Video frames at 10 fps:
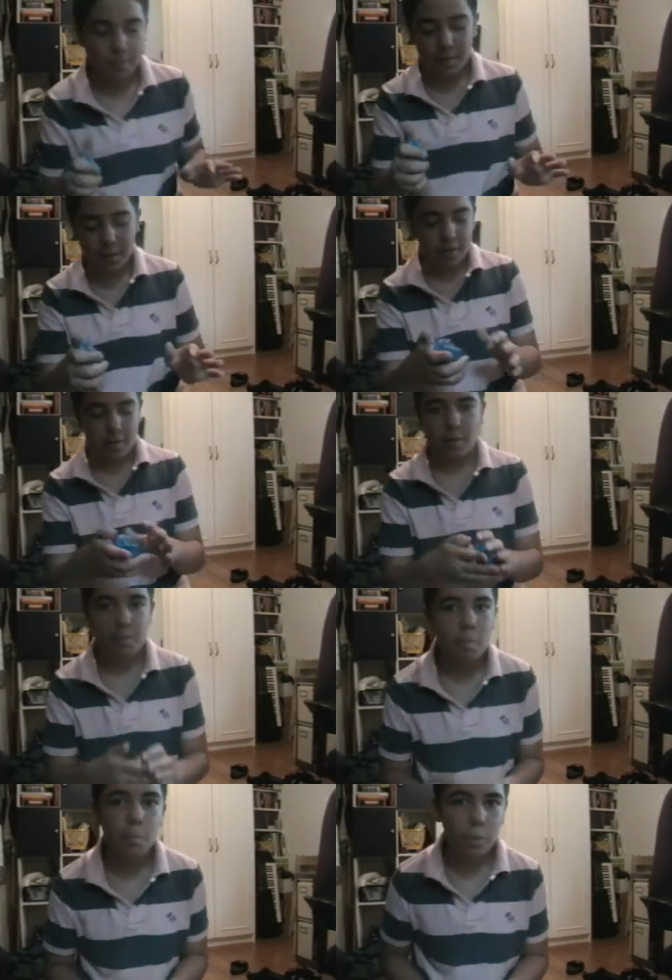is
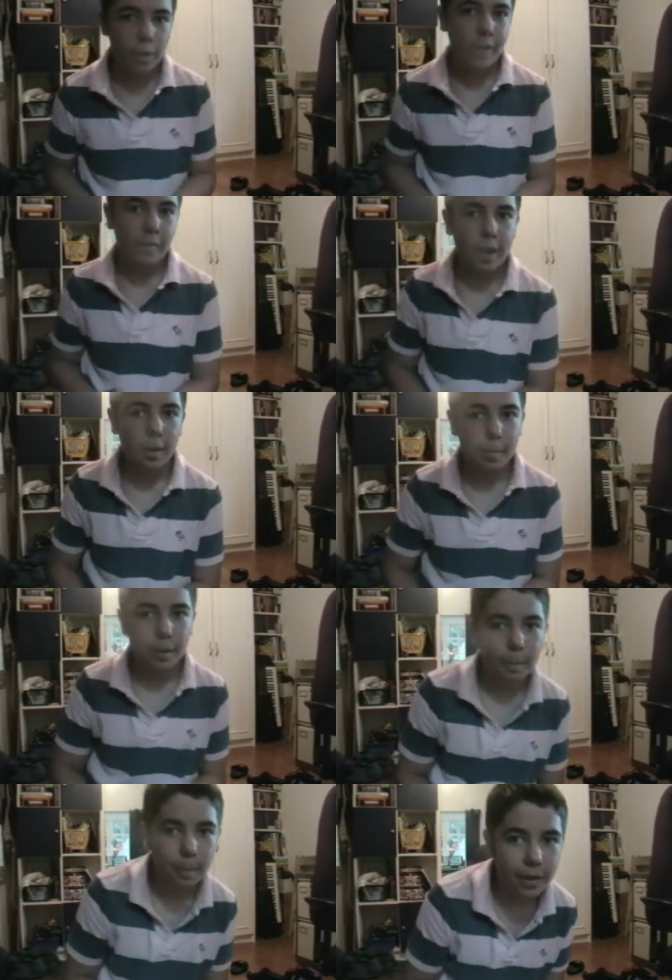really random, but
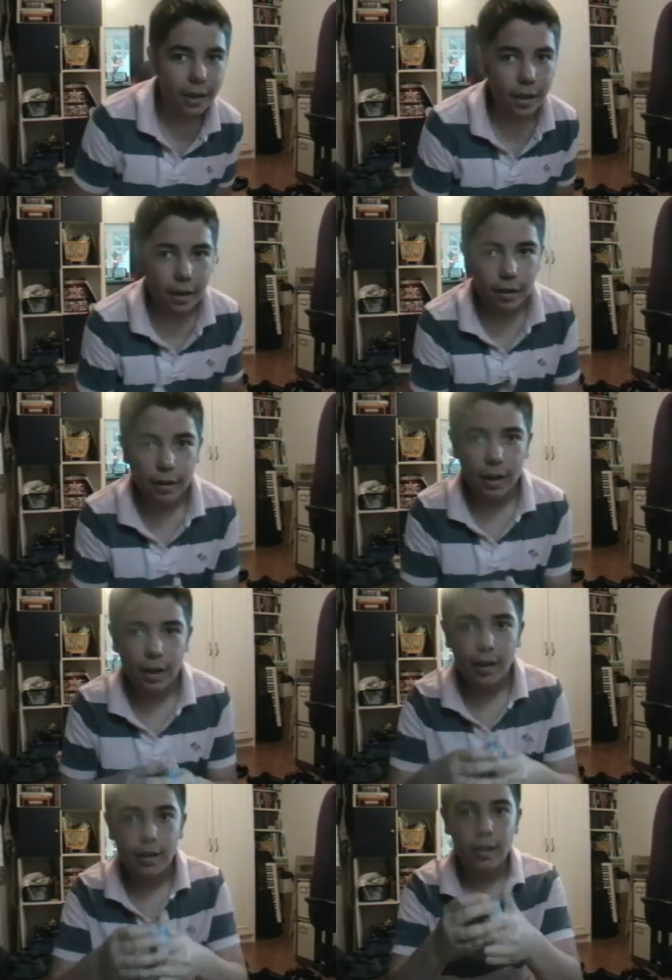look,
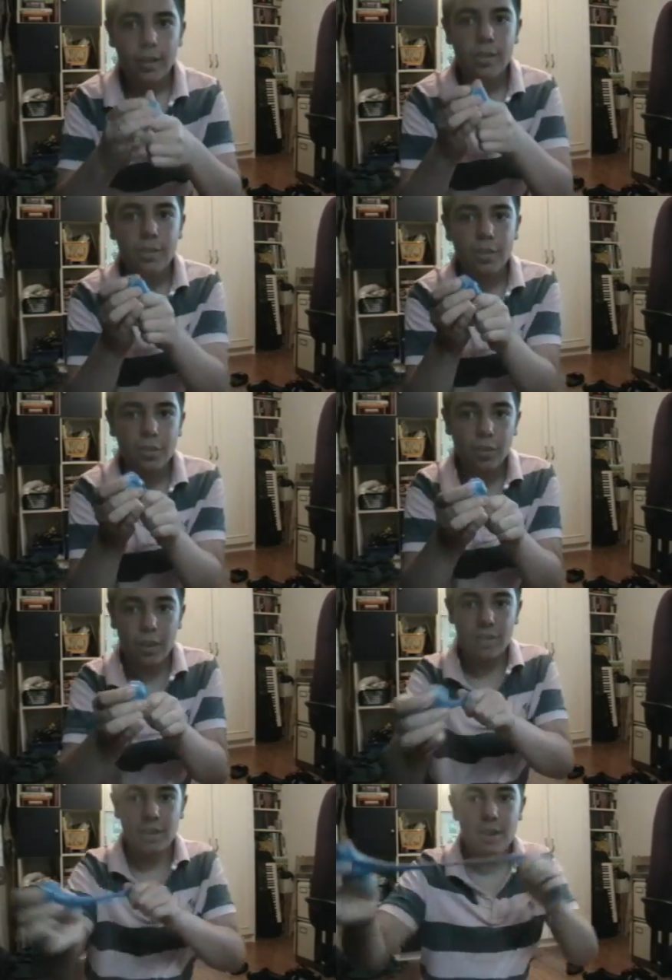okay?
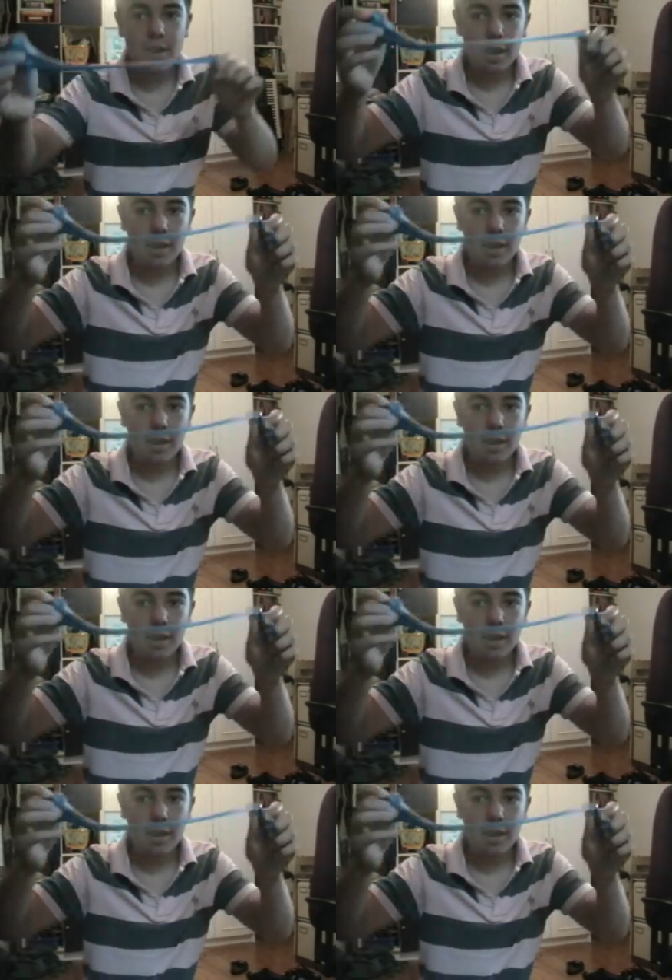stretchy, okay,